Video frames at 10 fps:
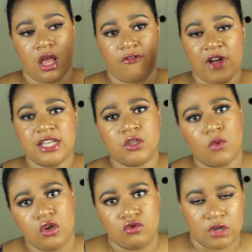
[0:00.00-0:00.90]
find
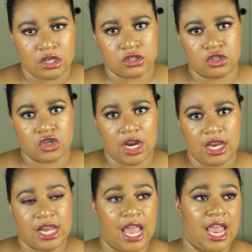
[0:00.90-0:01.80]
someone who's registered
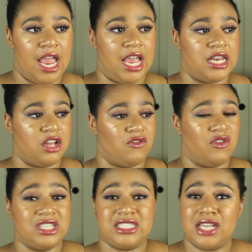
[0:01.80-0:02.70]
trained. And
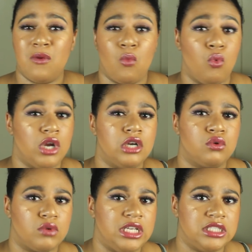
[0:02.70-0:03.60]
for some
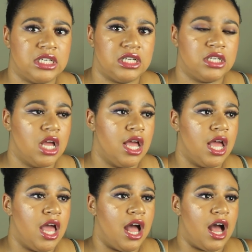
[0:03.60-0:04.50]
weird reason,
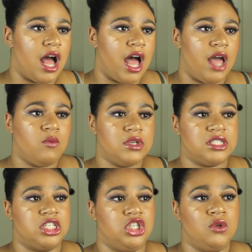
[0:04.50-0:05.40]
I
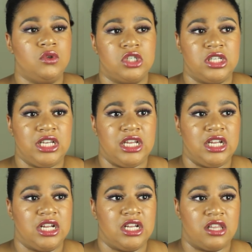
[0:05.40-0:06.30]
was
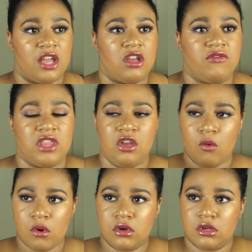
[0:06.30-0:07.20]
usually like, if
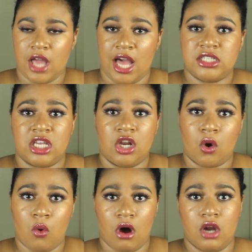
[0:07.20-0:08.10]
you were asking a
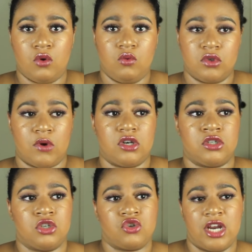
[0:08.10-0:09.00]
quad who was
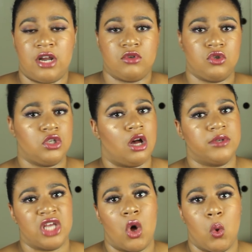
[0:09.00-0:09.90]
registered trained, I was usually
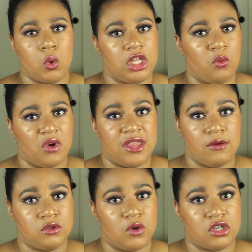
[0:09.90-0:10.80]
always the only one
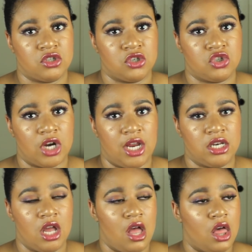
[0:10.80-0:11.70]
that was registered
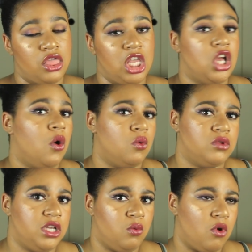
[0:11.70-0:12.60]
trained. The
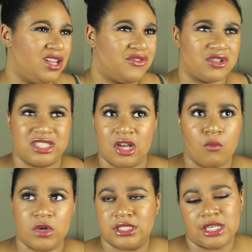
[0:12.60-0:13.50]
only one, for
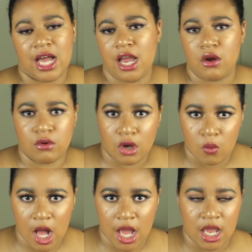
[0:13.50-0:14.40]
some reason, I don't know
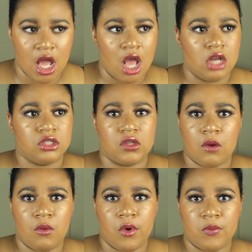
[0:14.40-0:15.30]
why. So
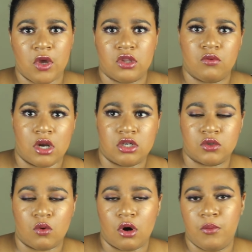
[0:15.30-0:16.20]
they would put me on the
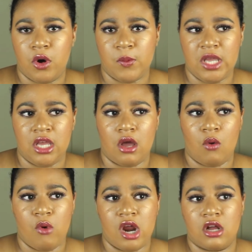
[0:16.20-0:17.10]
register or put me
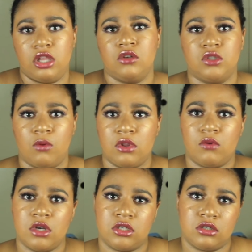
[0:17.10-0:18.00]
where close to where
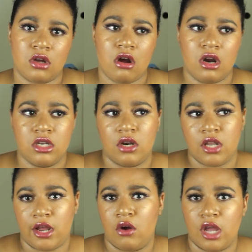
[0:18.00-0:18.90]
the registers are, and they're
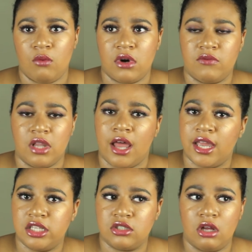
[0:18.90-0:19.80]
like, okay, whenever the
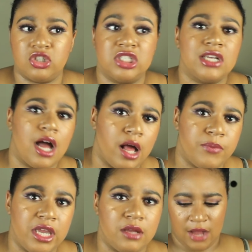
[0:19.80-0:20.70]
line gets long, just
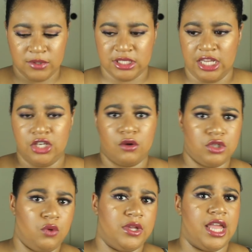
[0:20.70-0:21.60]
hop in. I was like, you know,
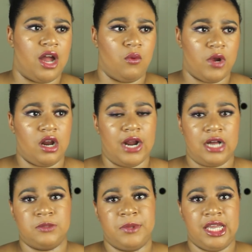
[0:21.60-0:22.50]
doing that, whatever.
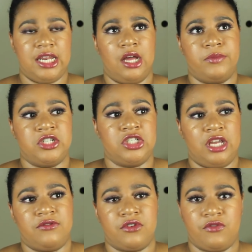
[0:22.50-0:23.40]
I was picking up
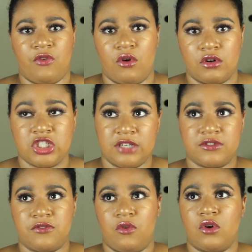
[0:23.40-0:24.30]
shifts for,
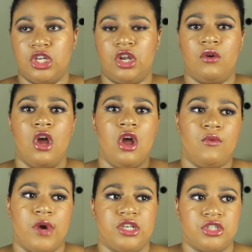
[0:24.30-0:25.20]
you know,
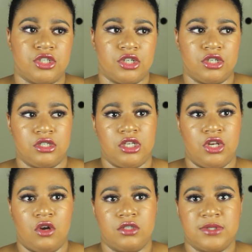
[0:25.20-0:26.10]
register,
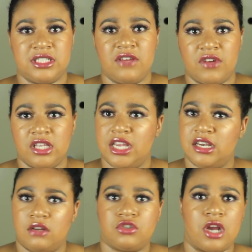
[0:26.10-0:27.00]
you know, specifically,
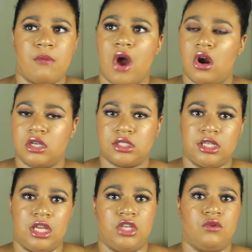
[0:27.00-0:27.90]
and I was trying my hardest
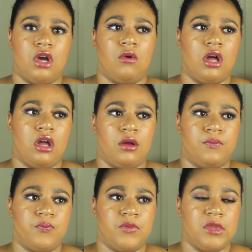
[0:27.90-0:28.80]
to get, you
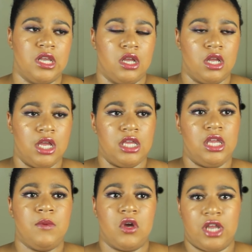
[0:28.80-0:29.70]
know,
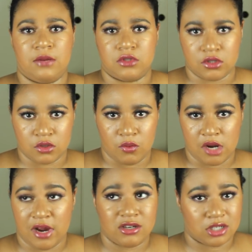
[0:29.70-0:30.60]
email captures or
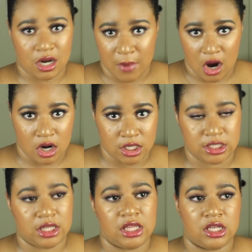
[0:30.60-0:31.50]
whatever. I was trying my
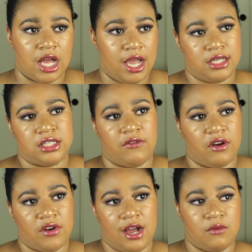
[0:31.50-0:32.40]
hardest. I think the highest I've
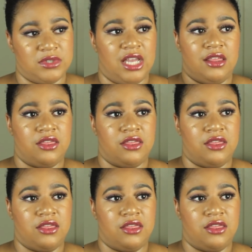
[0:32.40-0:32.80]
ever gotten was like